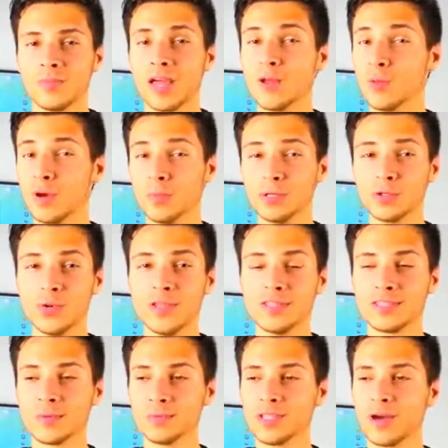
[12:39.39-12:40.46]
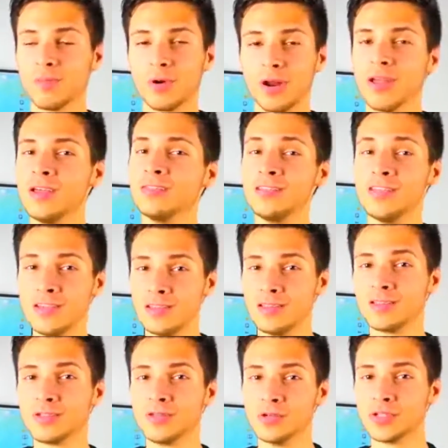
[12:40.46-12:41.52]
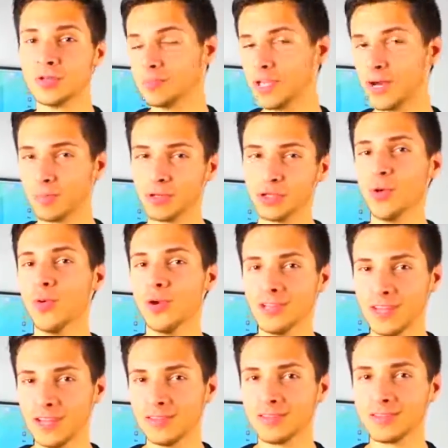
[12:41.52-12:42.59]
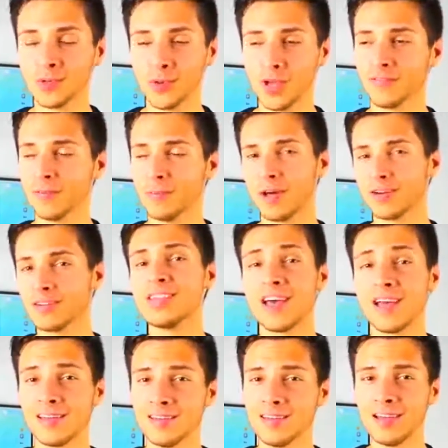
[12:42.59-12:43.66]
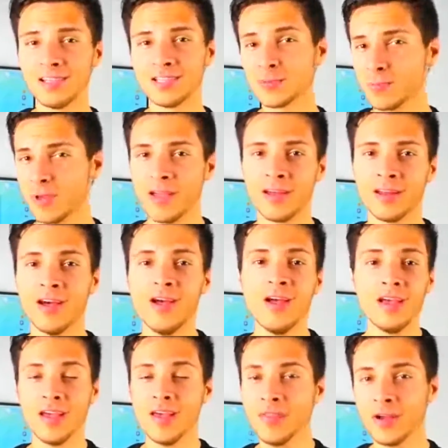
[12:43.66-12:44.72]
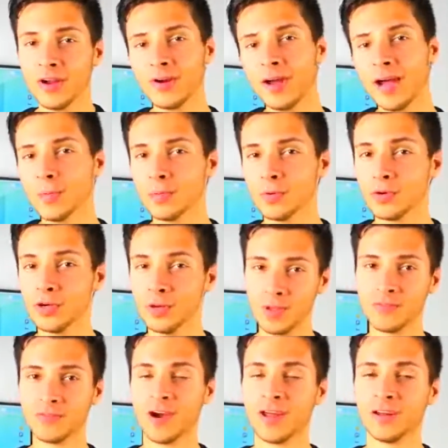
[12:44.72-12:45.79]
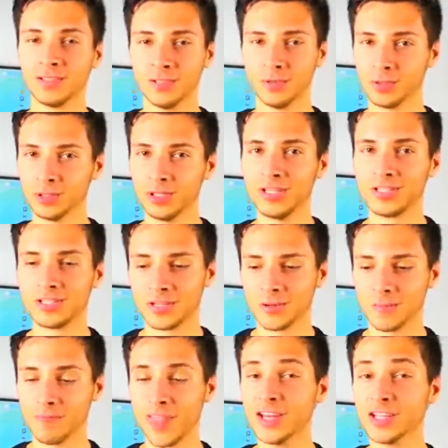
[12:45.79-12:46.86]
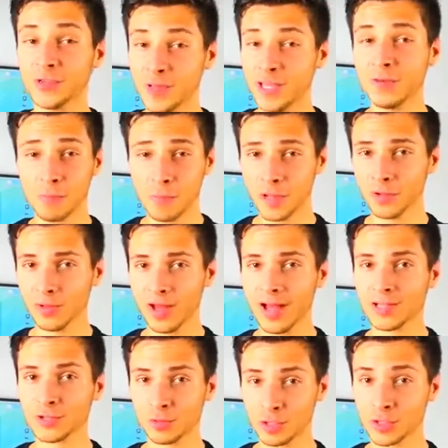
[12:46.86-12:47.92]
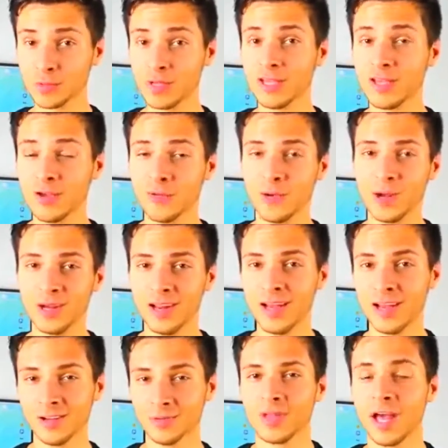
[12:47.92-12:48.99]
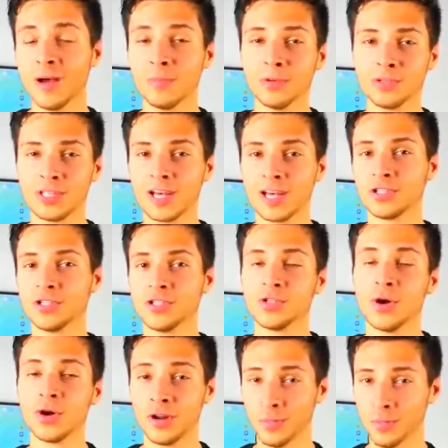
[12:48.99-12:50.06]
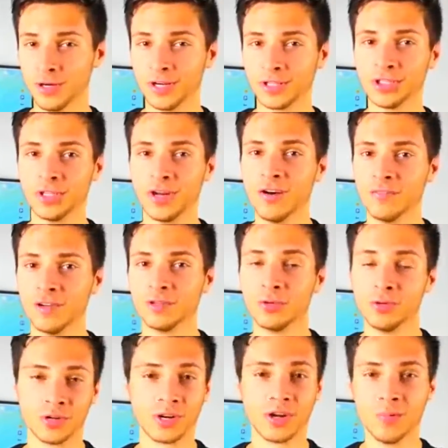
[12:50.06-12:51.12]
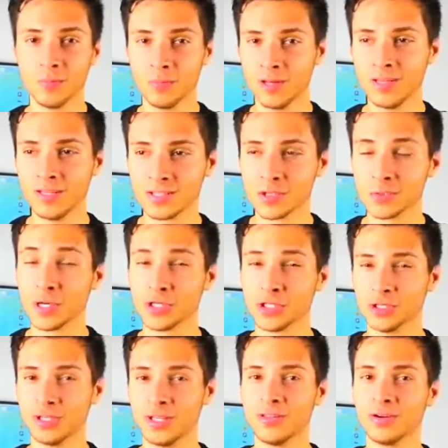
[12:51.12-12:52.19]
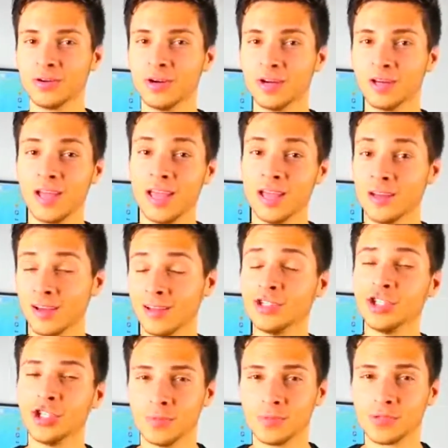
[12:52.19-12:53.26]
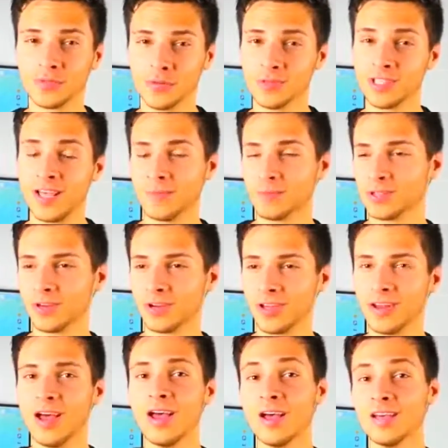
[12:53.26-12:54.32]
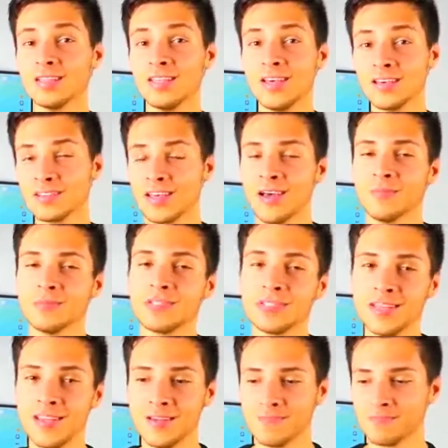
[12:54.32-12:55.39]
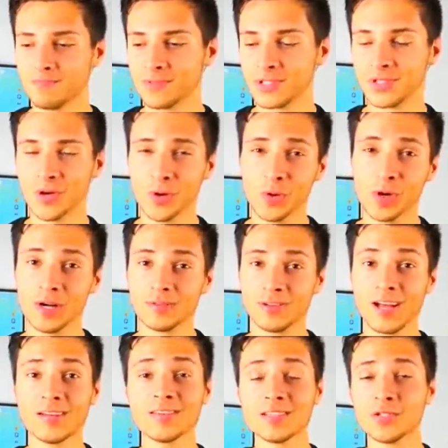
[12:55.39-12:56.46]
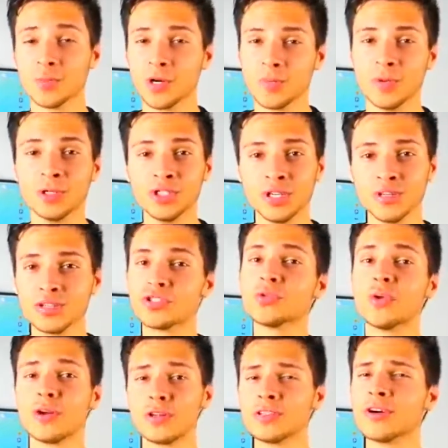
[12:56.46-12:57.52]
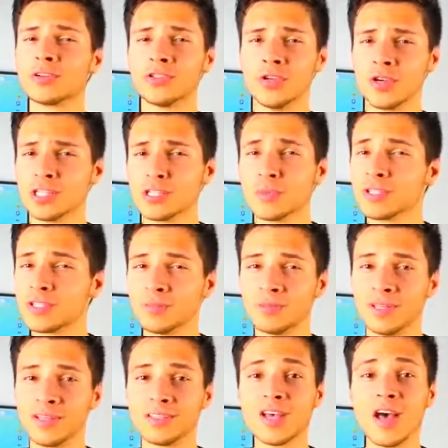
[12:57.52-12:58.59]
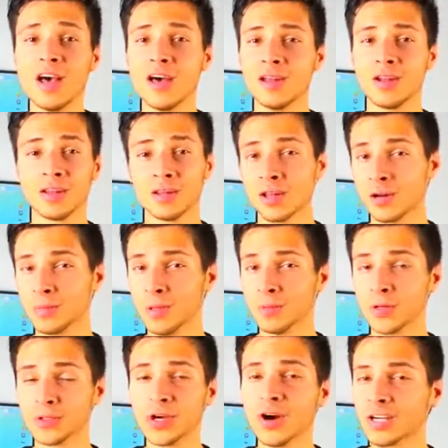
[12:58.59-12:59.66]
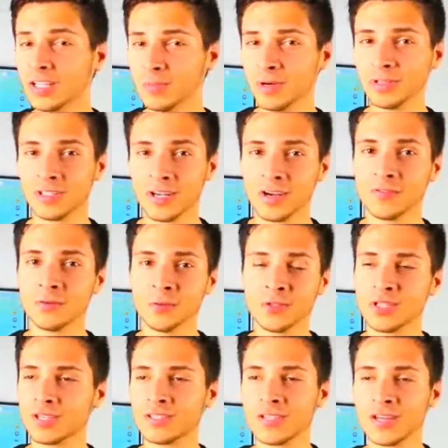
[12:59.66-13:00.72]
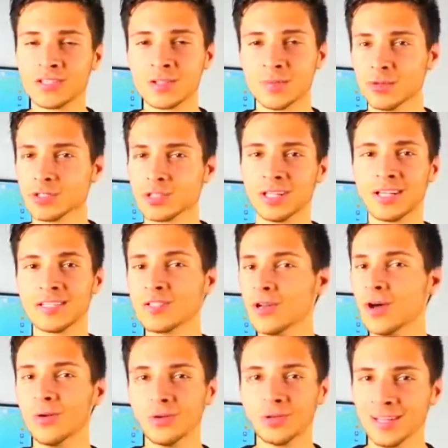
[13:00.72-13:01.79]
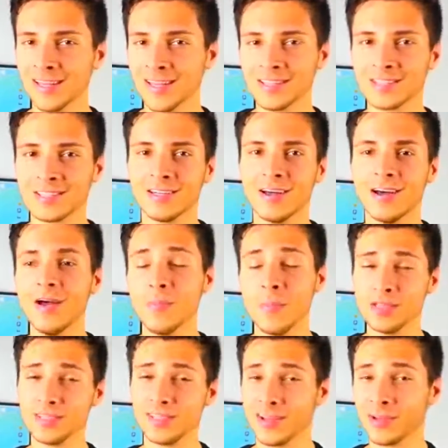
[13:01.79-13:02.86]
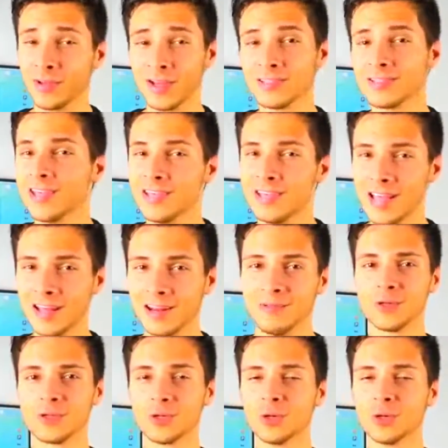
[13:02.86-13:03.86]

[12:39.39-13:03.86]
Anywhere between September 18th to September 28th, so we have about a 10-day span in there. Apple could be finally releasing it, and it's being built as we're speaking right now. Apple has actually started production of it through their companies, especially their A9 chips from Samsung and TSMC. So guys, that's pretty much it. Just wanted to talk to you guys about some things not a lot of people are talking about the iPhone 6S, some of those less known things, and basically how you guys can get it.